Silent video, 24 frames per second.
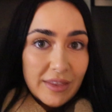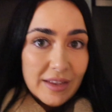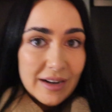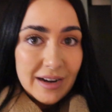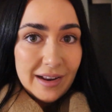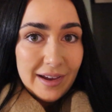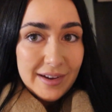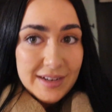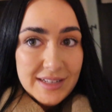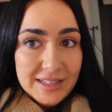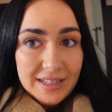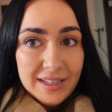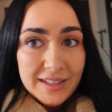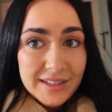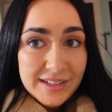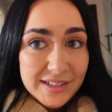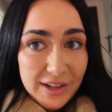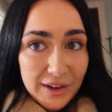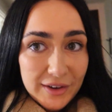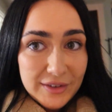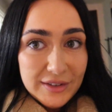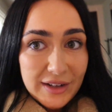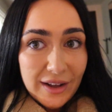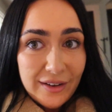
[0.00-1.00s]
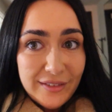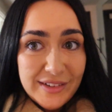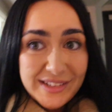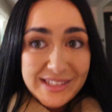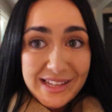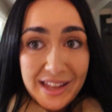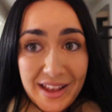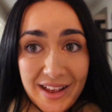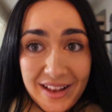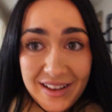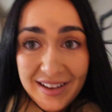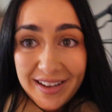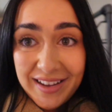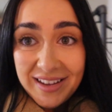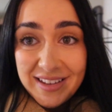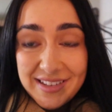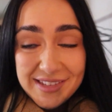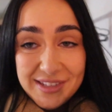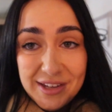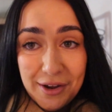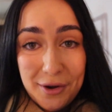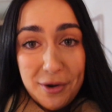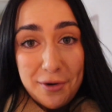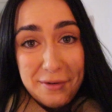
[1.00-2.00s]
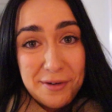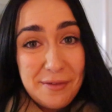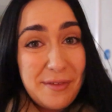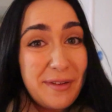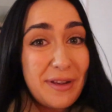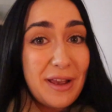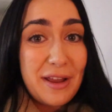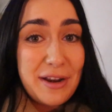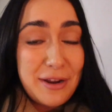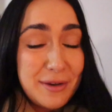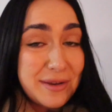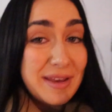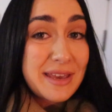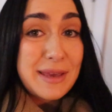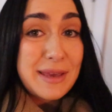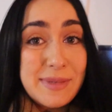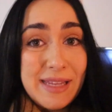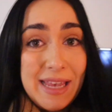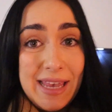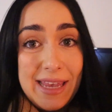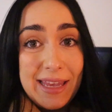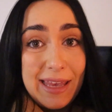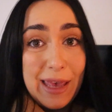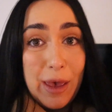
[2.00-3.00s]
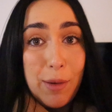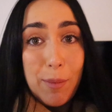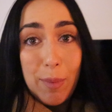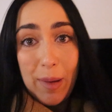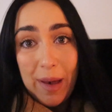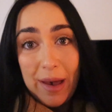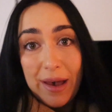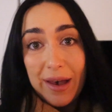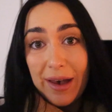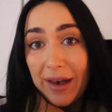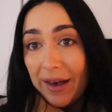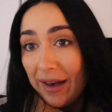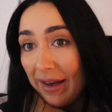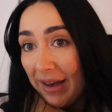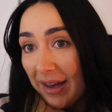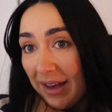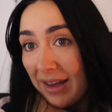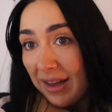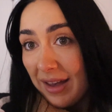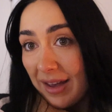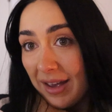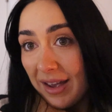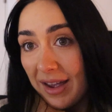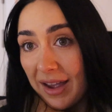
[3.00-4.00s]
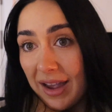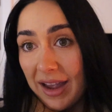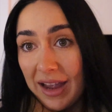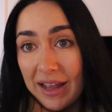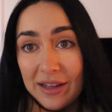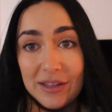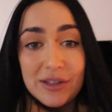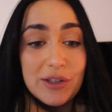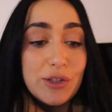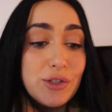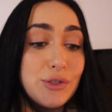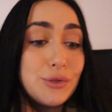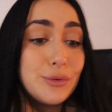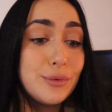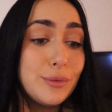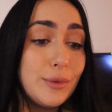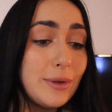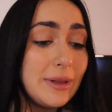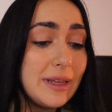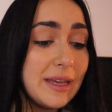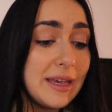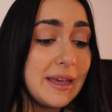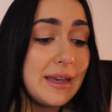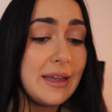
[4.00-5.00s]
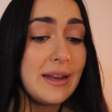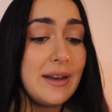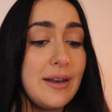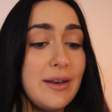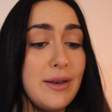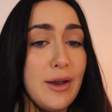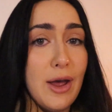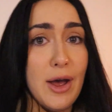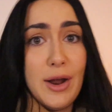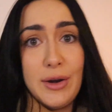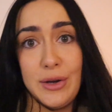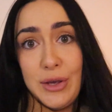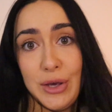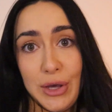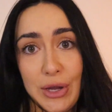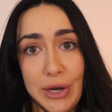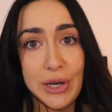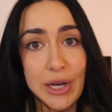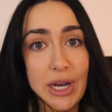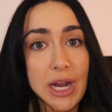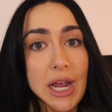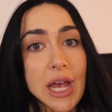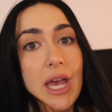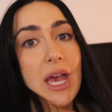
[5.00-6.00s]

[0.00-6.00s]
The lighting in this hotel is so horrific. I know I saying it, but it's truly not good.